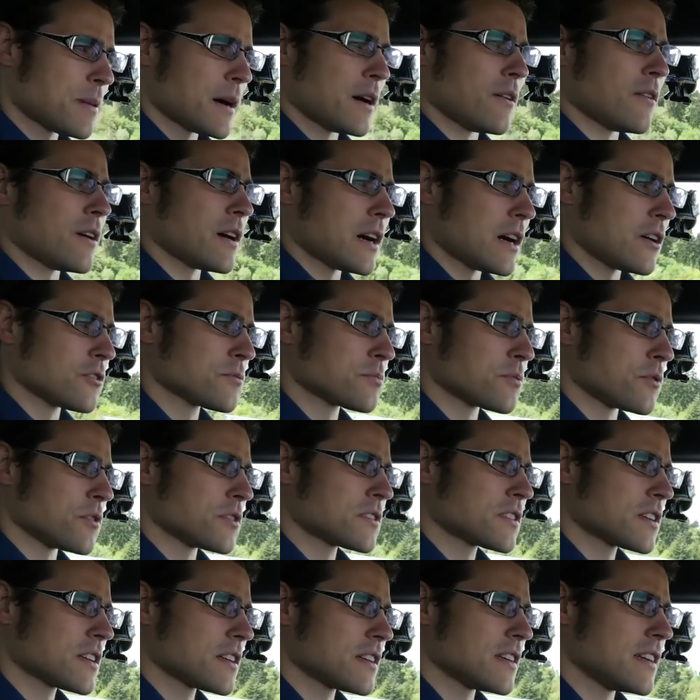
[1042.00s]
power
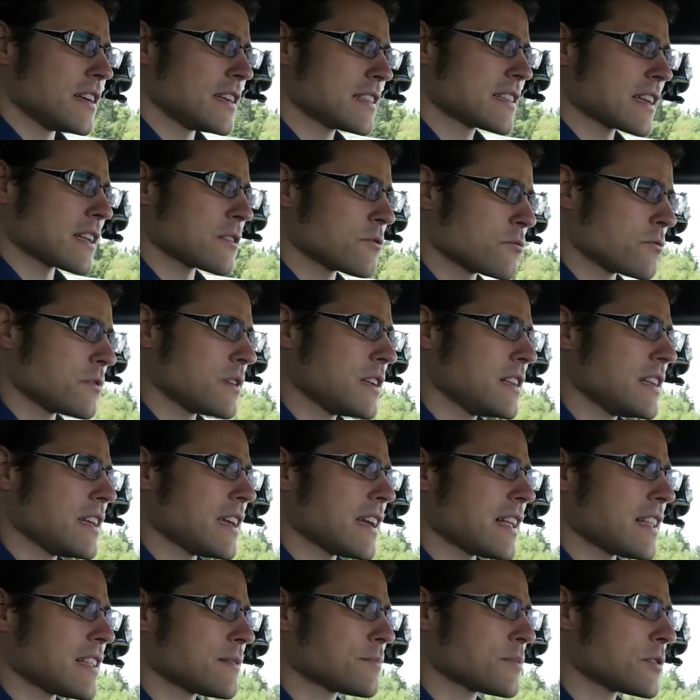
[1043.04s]
output, it can really
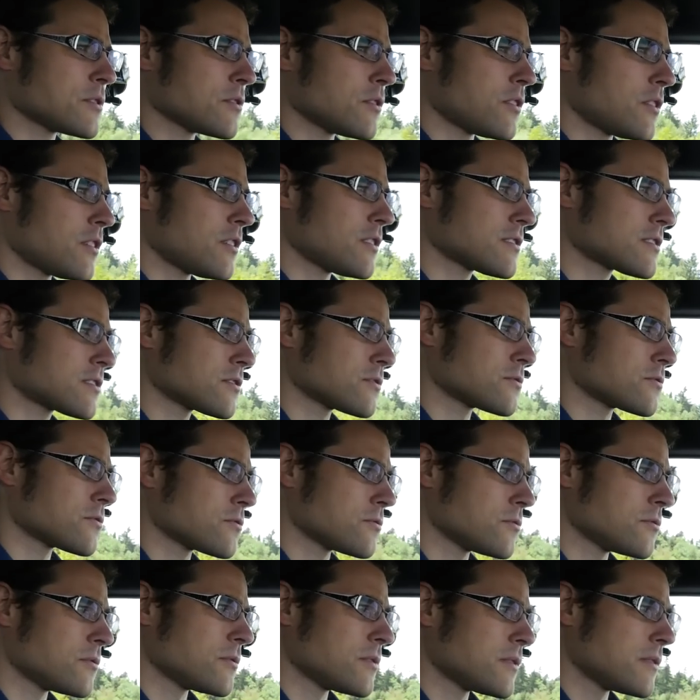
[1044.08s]
help you also to
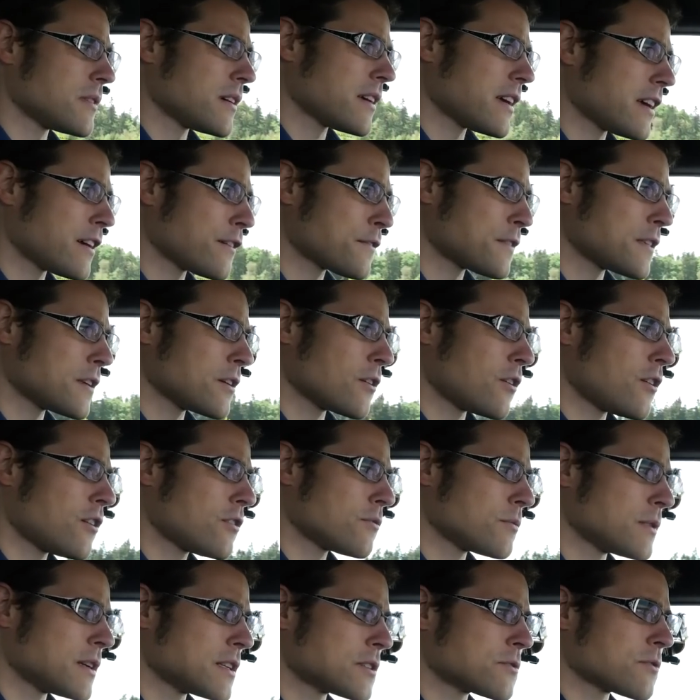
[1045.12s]
have the
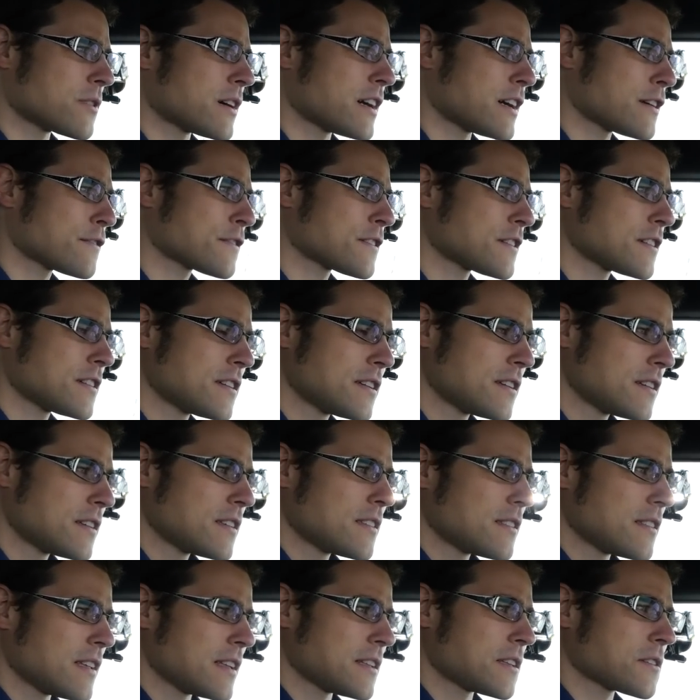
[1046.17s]
all-wheel drive
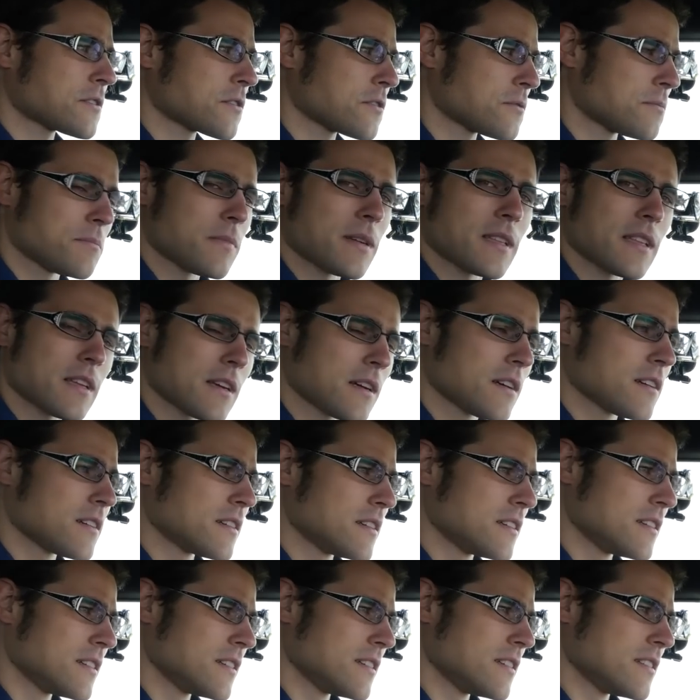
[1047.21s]
that you can better
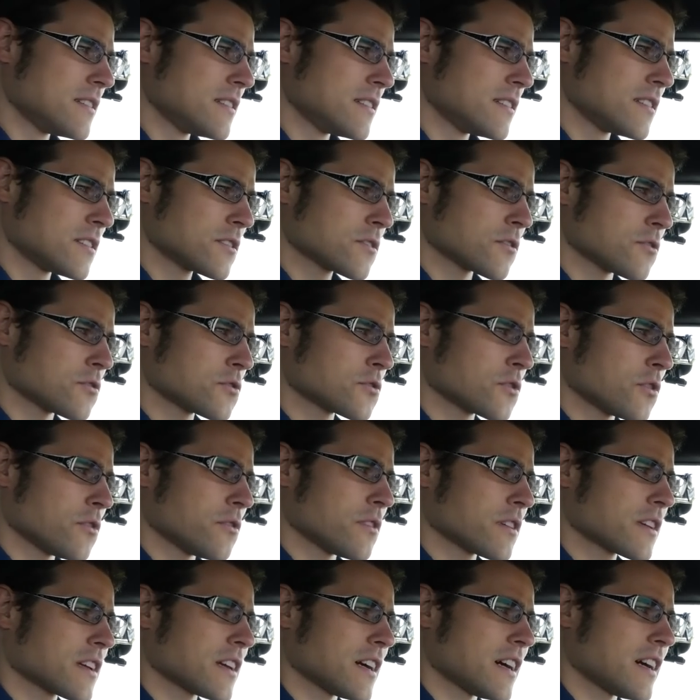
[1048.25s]
control
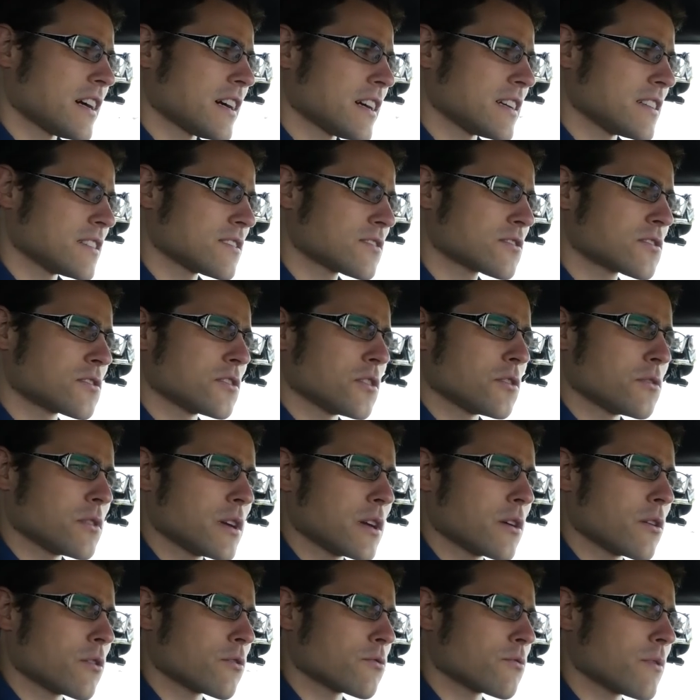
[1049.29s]
the car in snowy
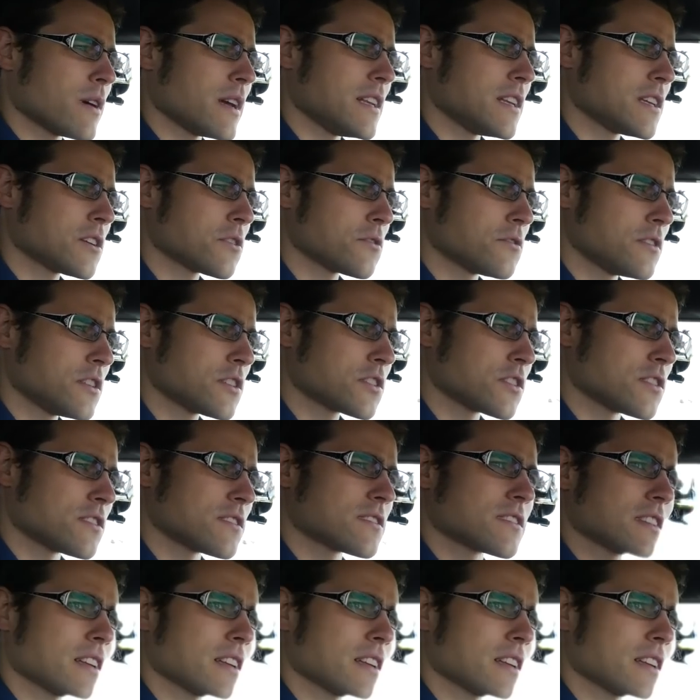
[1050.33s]
or rainy conditions